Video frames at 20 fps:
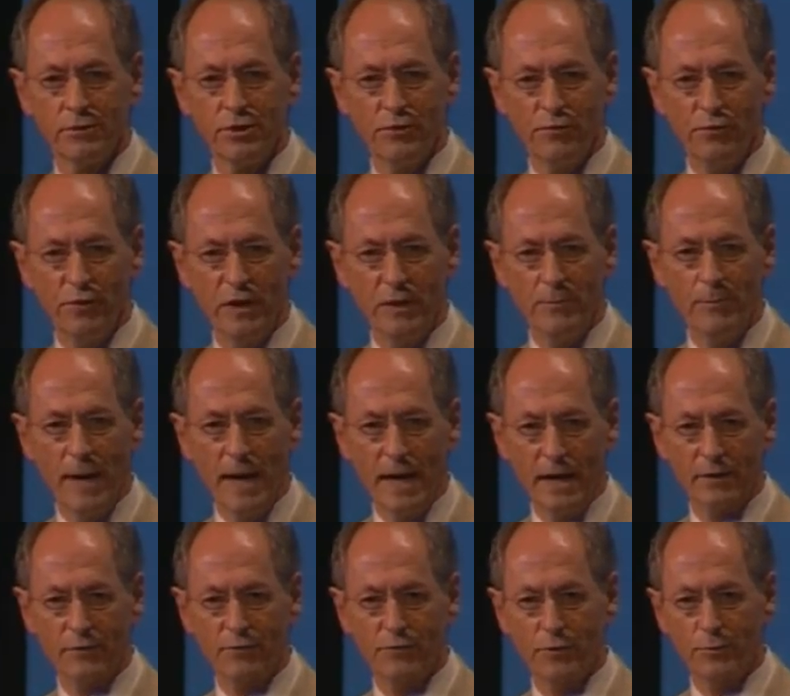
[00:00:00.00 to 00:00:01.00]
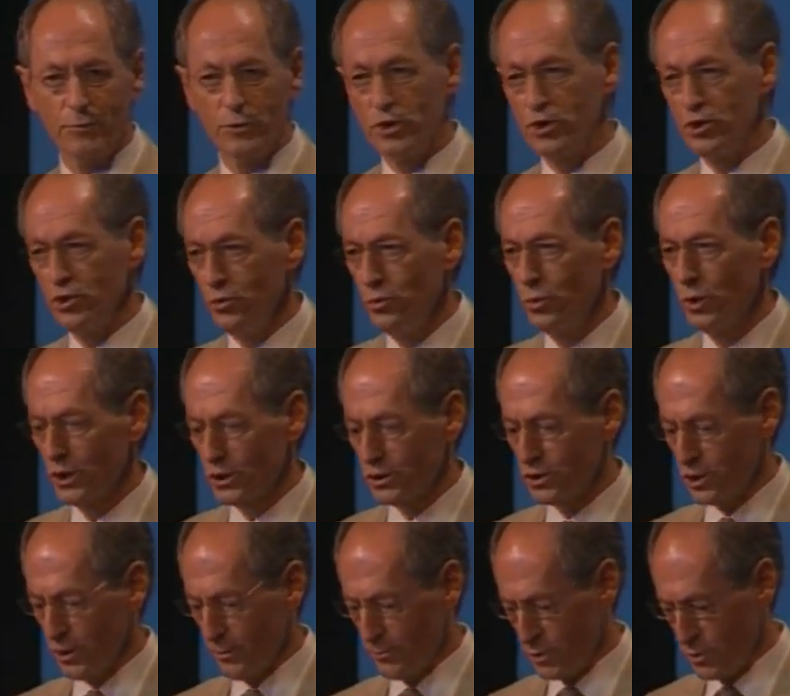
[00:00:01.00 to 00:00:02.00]
to feedback from the two
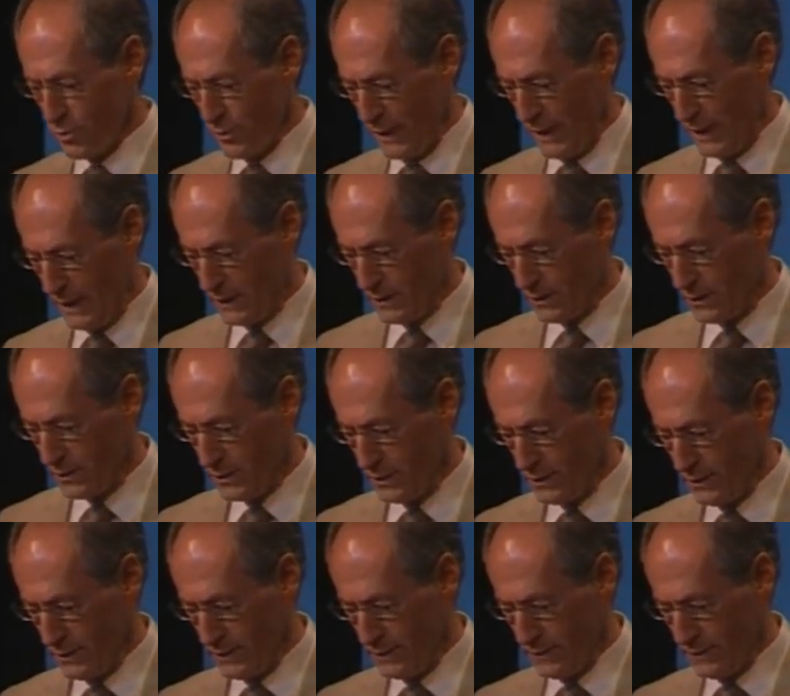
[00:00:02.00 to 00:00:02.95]
workshops we held,